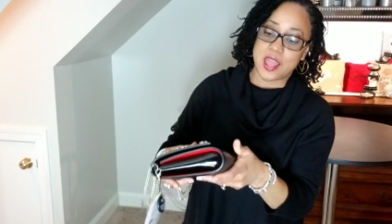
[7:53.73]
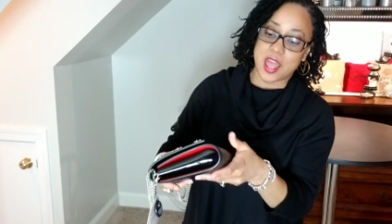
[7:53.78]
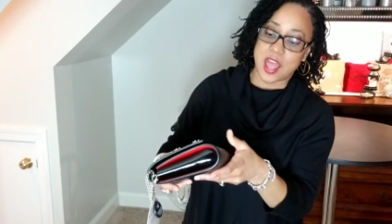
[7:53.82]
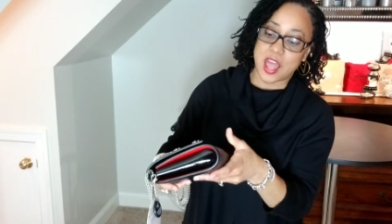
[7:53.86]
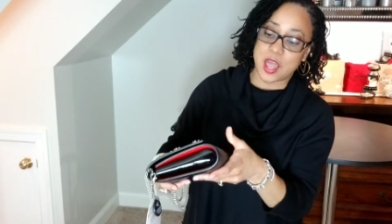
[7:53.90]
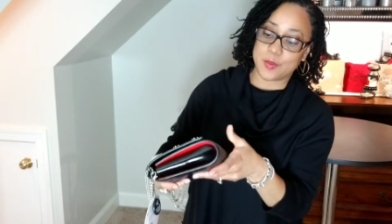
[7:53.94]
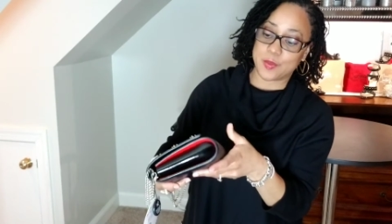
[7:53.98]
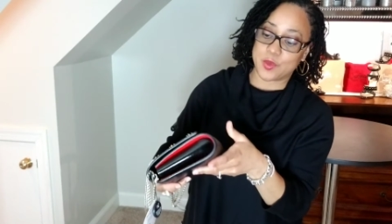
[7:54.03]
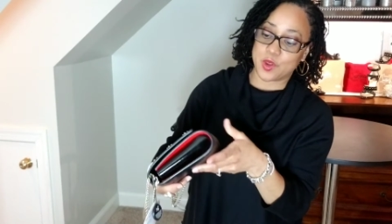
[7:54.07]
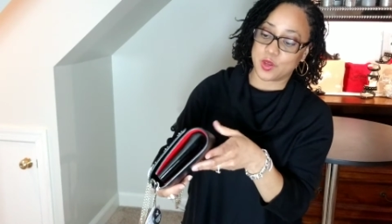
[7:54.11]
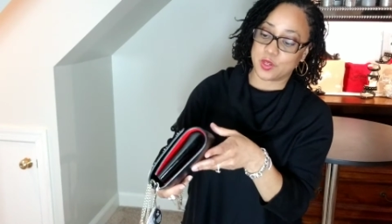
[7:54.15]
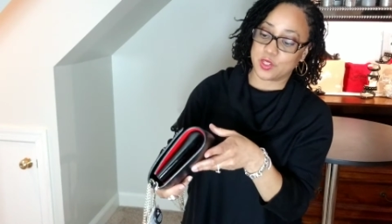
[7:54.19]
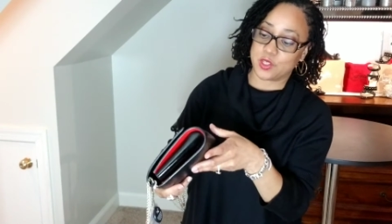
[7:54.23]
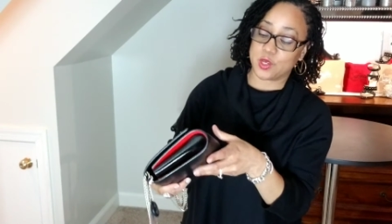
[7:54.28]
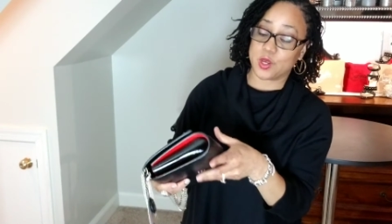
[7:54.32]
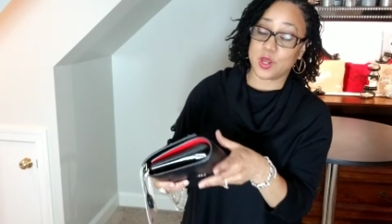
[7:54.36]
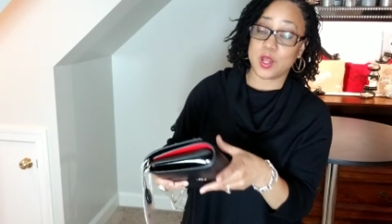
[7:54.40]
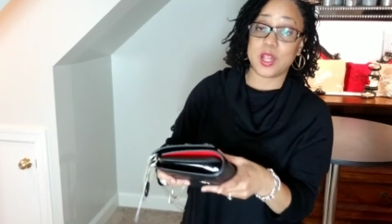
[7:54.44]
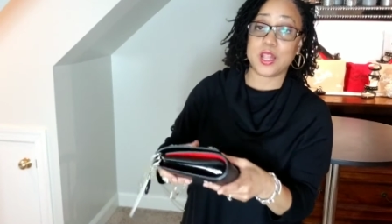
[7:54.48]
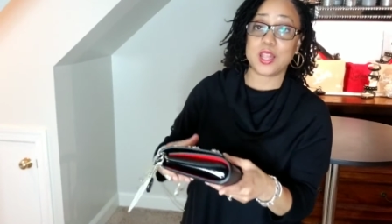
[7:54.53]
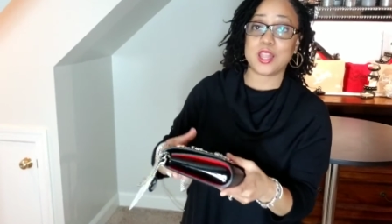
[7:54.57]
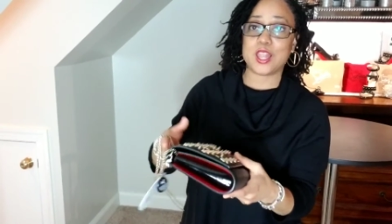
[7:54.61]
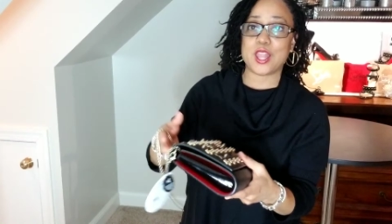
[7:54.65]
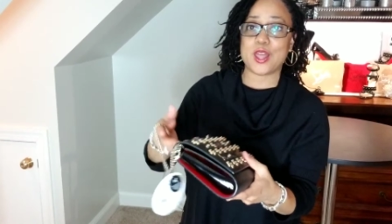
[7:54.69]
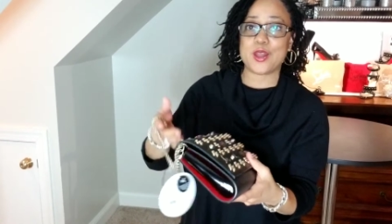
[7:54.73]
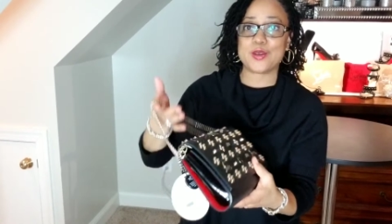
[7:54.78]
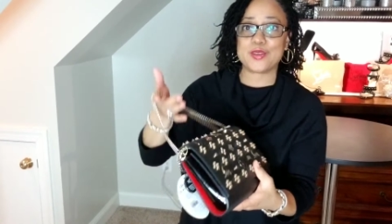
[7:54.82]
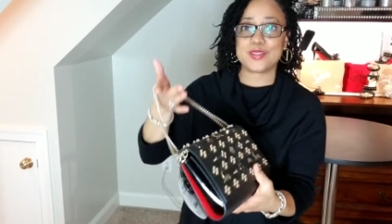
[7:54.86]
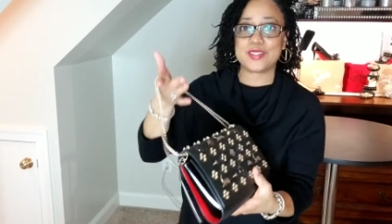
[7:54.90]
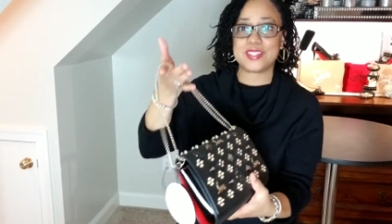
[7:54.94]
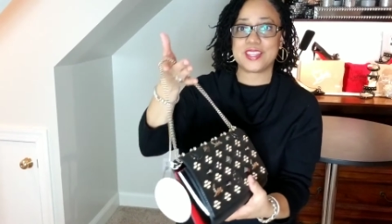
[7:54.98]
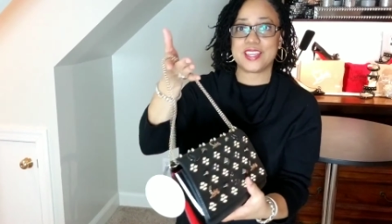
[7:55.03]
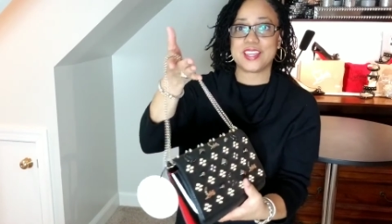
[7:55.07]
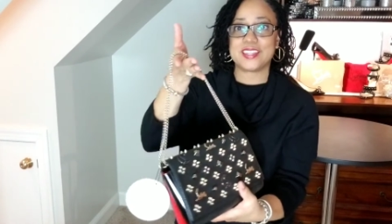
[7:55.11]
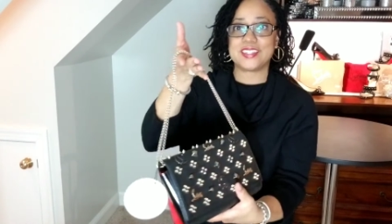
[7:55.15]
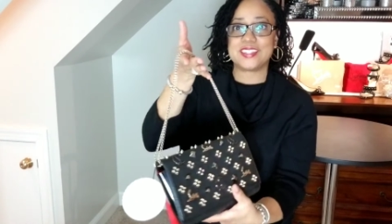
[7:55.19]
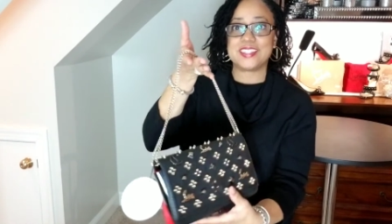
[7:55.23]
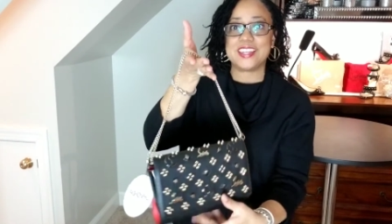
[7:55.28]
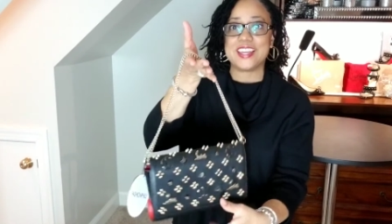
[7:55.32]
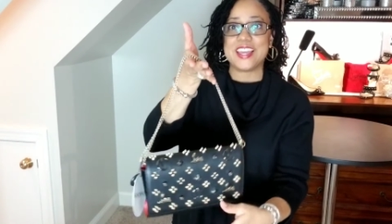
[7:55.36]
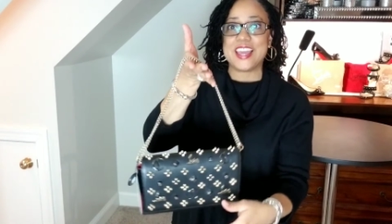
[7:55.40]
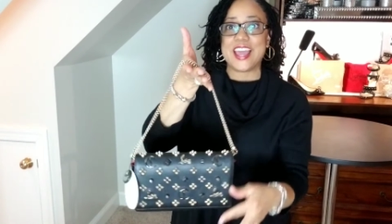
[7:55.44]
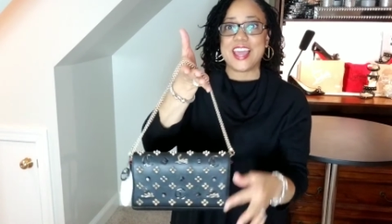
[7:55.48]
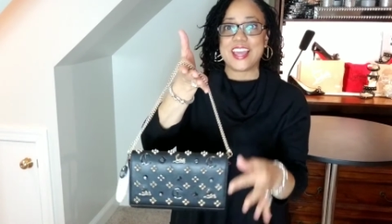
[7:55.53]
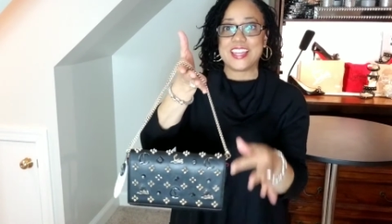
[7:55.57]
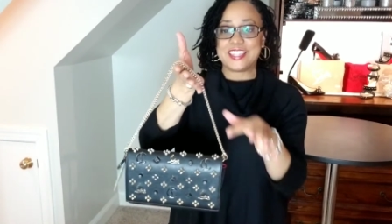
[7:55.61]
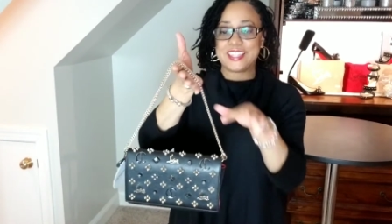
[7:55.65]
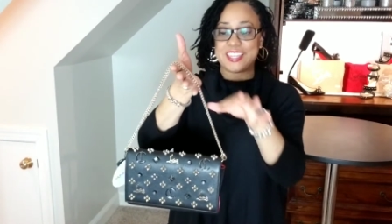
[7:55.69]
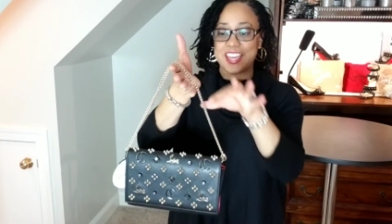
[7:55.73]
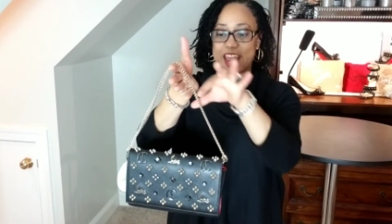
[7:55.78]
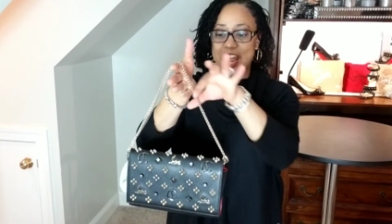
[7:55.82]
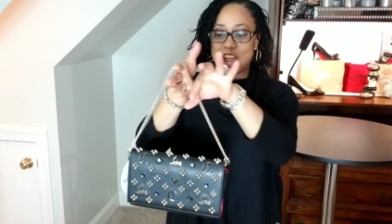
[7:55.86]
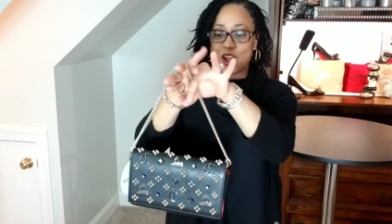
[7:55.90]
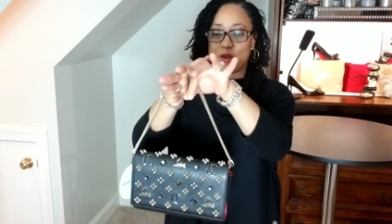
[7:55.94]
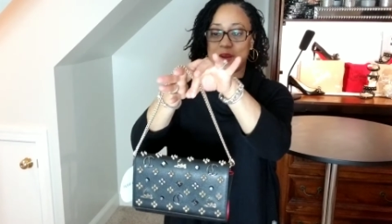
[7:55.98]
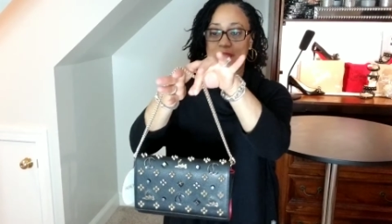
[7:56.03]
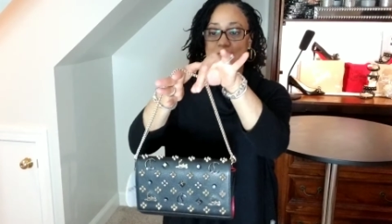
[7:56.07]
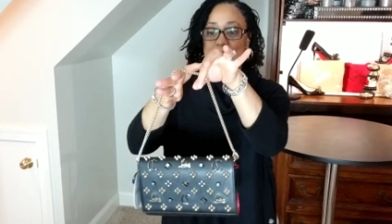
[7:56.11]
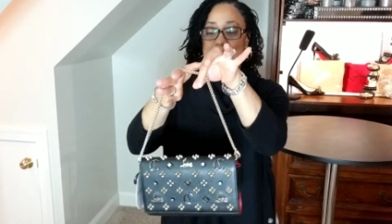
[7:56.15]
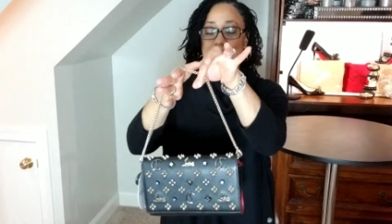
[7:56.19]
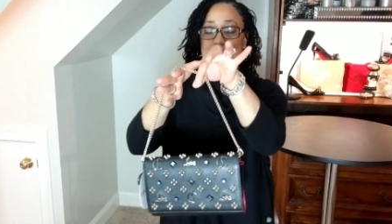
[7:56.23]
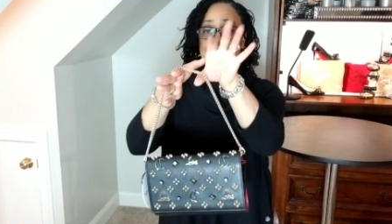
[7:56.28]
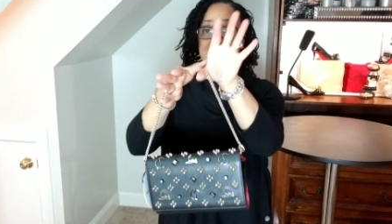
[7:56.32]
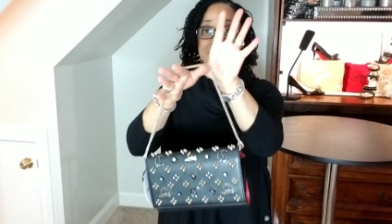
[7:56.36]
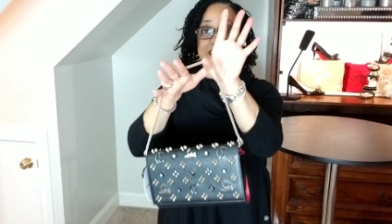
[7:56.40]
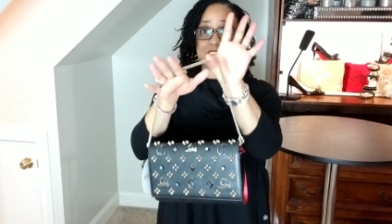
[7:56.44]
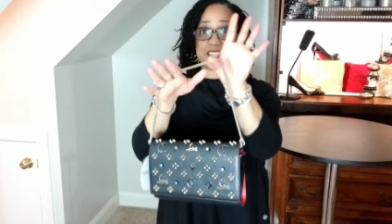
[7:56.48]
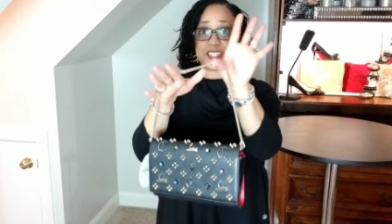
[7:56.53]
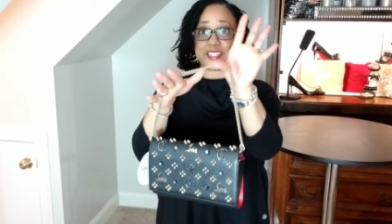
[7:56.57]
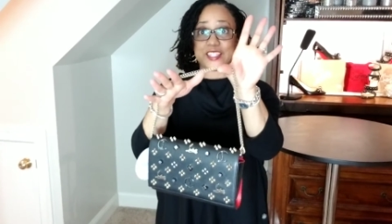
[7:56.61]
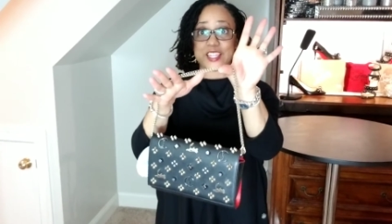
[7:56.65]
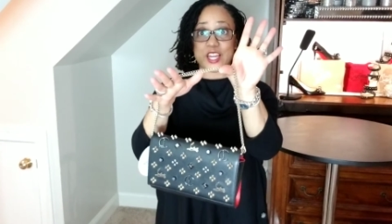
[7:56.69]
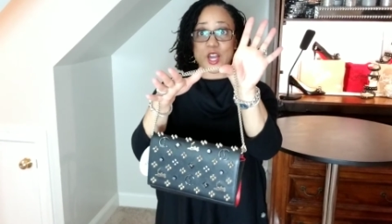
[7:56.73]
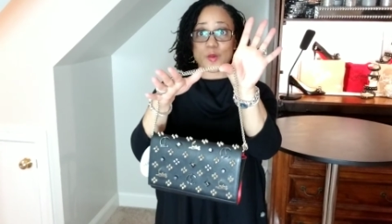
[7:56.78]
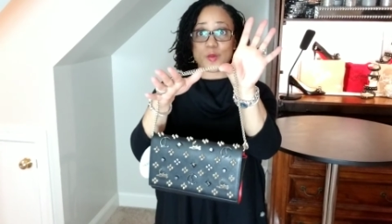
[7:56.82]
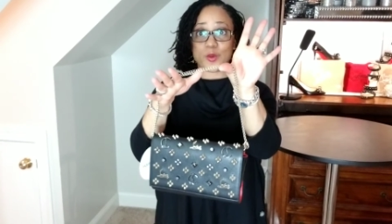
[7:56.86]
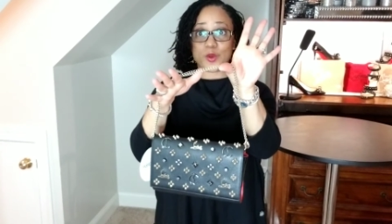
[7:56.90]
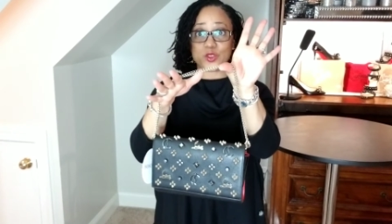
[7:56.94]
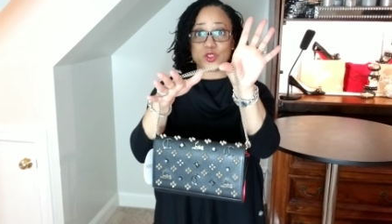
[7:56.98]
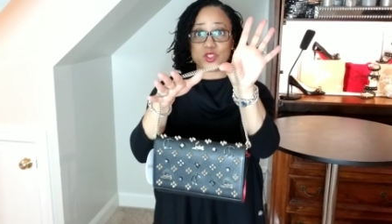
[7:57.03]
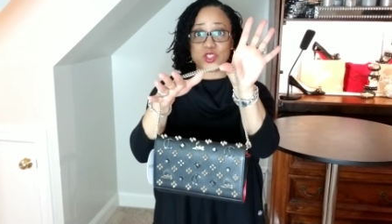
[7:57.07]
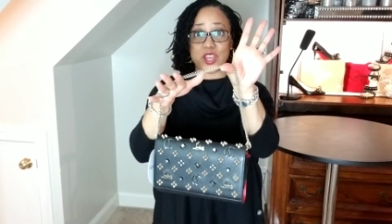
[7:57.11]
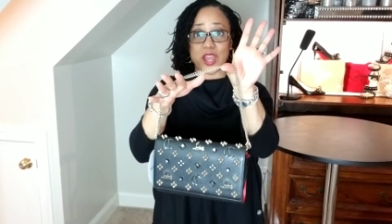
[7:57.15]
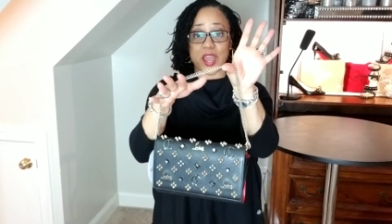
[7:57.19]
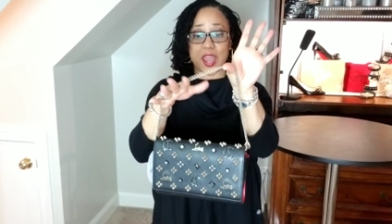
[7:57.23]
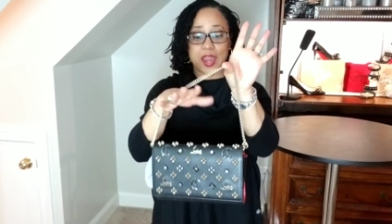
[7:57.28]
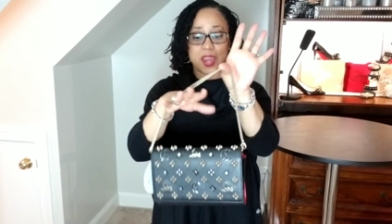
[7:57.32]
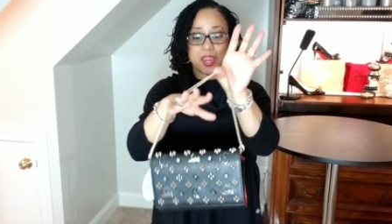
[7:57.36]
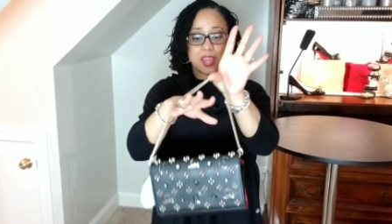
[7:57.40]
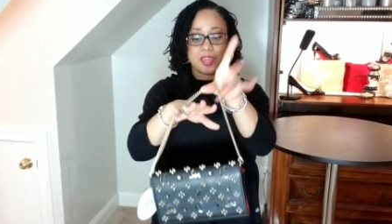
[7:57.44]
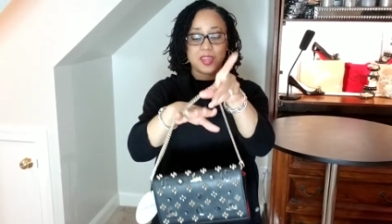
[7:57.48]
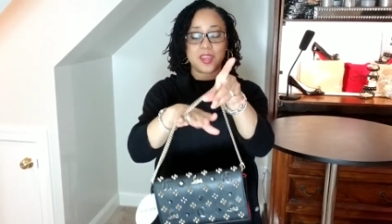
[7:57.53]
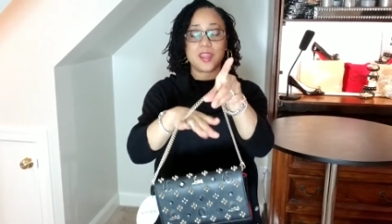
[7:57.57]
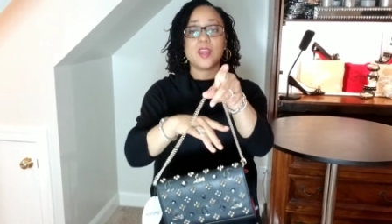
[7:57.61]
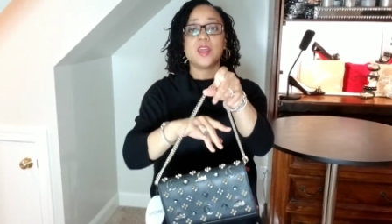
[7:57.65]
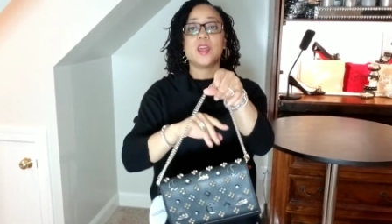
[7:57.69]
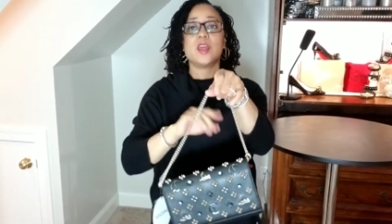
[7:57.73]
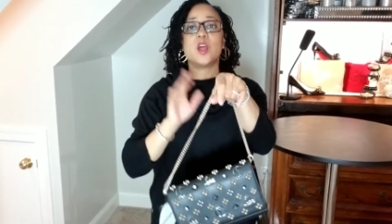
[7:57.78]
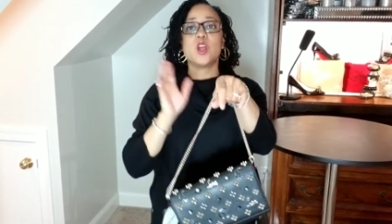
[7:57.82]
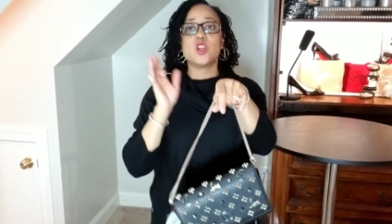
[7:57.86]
I'm going to close it. Now it is a double chain,